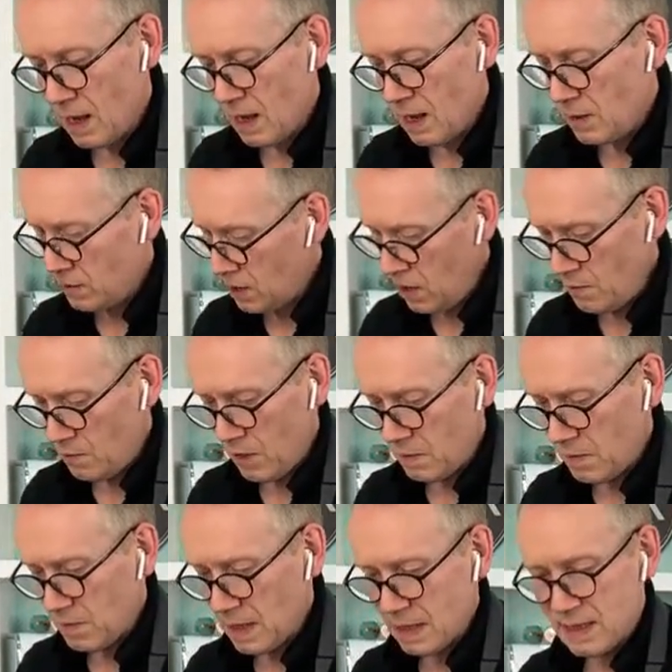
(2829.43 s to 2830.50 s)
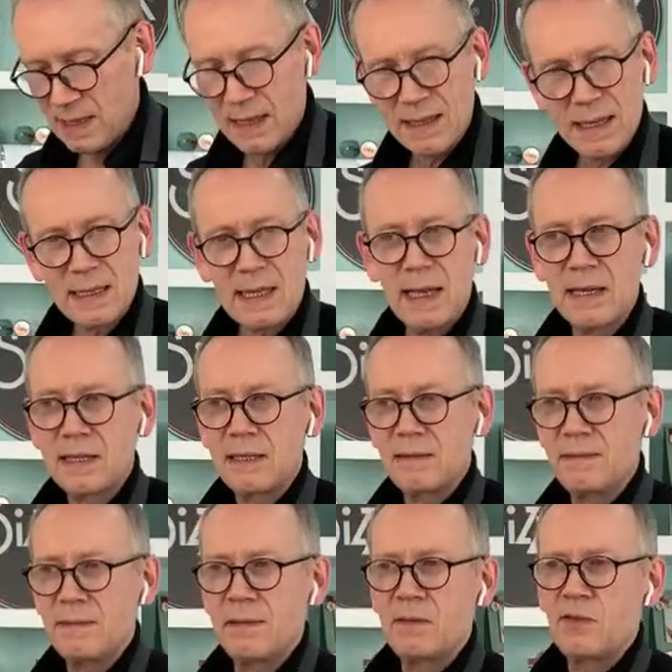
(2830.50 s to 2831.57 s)
No problem. That's that's like
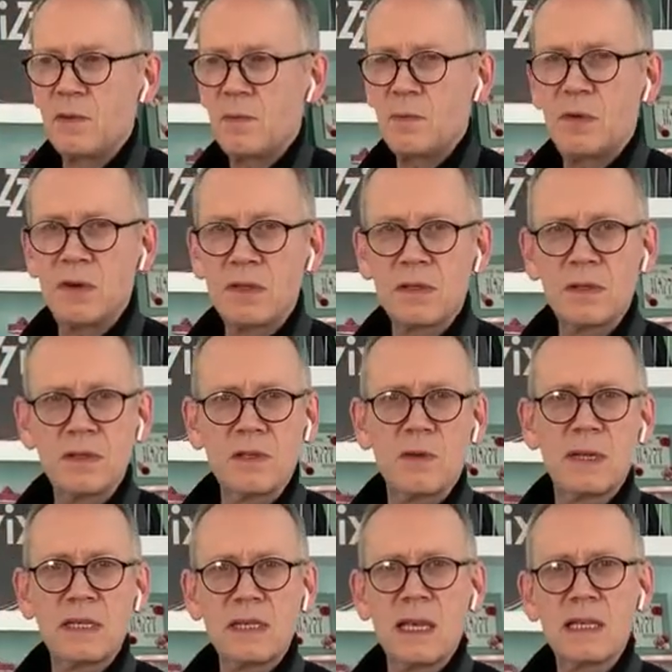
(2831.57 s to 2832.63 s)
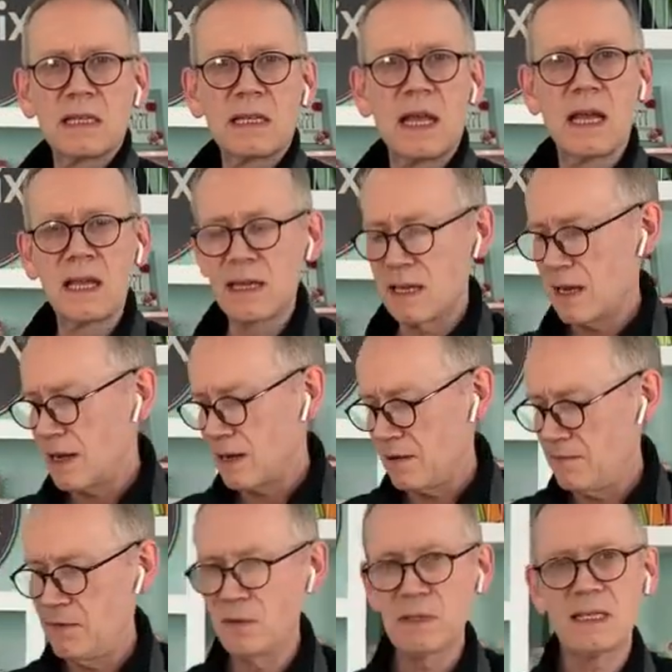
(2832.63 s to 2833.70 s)
triple points on the Switch, that's like getting a
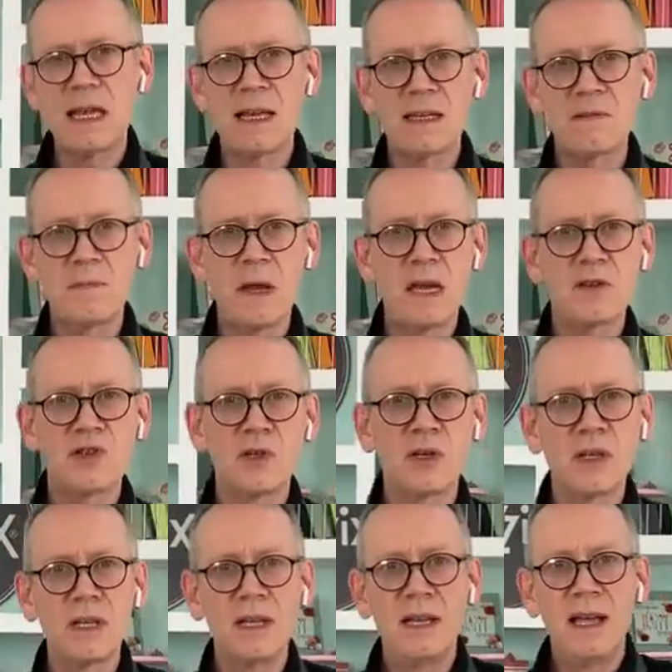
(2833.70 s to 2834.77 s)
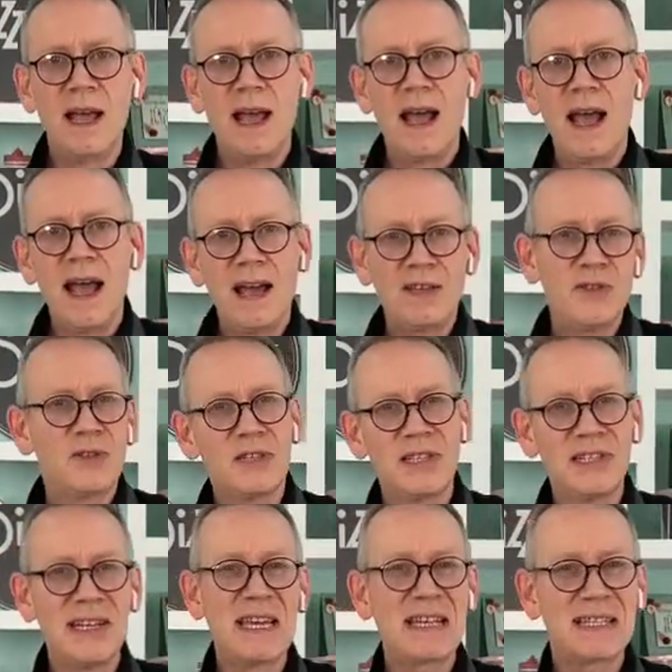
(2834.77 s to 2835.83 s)
full tank of petrol and using your
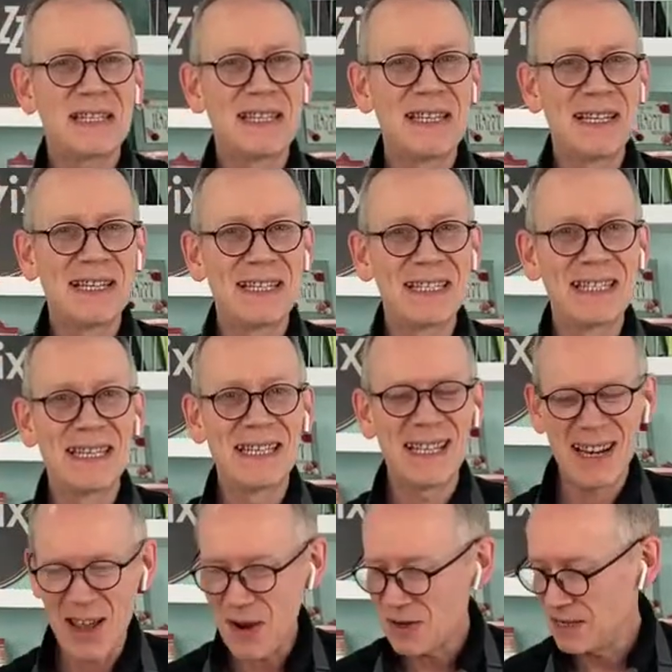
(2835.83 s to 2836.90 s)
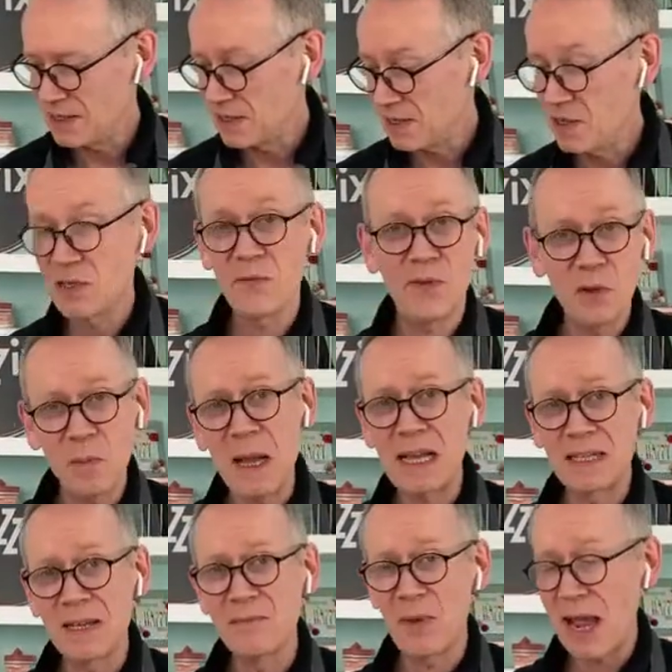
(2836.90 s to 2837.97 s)
Nectar card, isn't it? You know, because yeah. a full tank
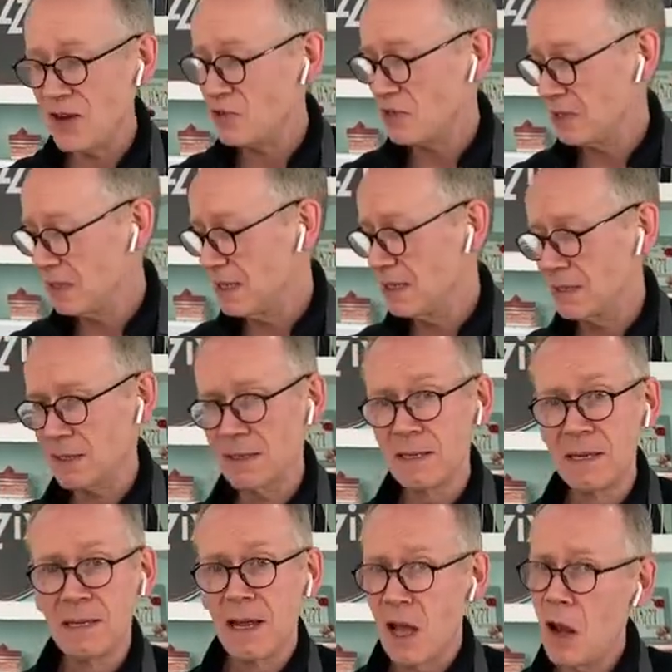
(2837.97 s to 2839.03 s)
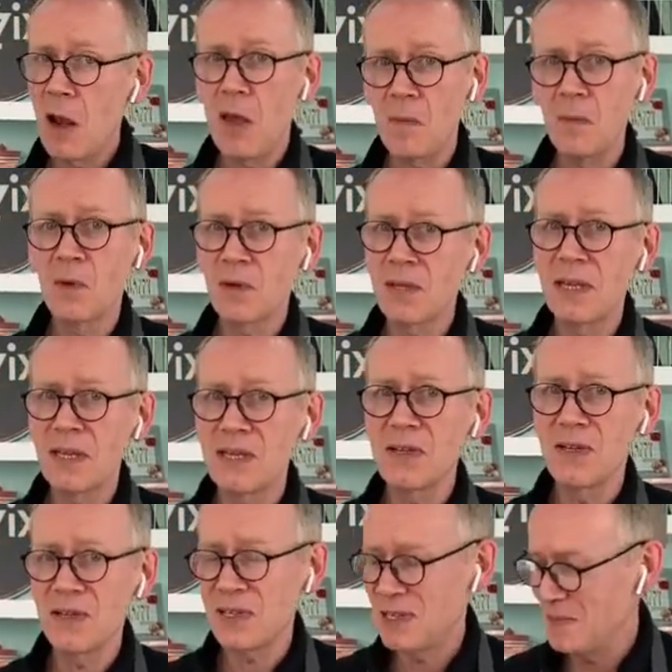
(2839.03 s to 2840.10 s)
of petrol is a lot more than it
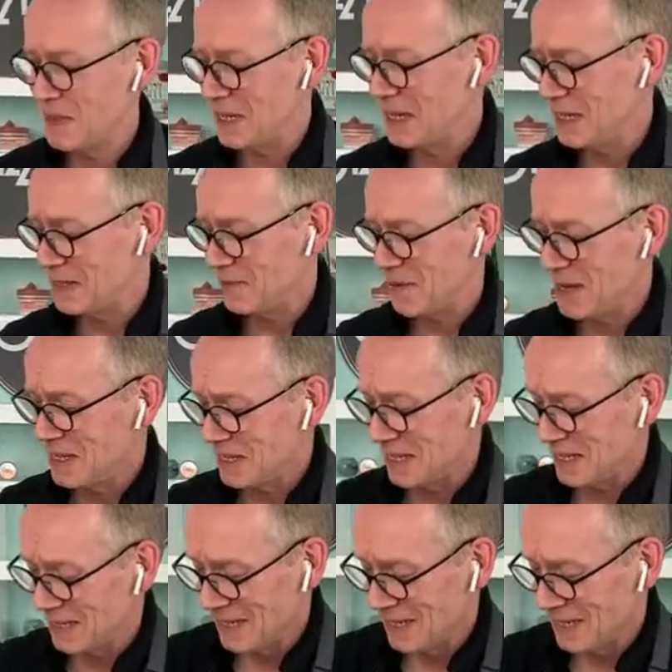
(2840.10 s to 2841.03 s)
used to be. Uh, it, it is